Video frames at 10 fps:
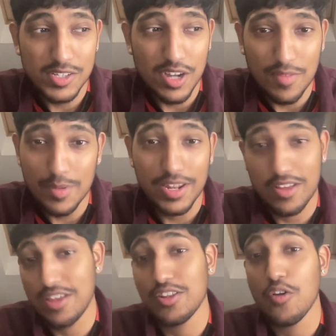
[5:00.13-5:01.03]
half. I mean,
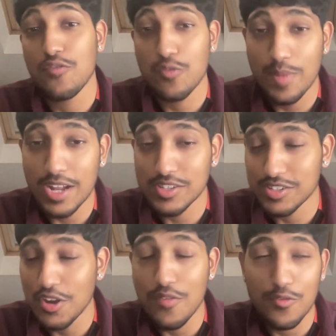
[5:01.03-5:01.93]
in the overall match,
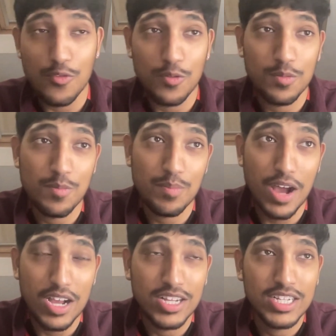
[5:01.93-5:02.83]
But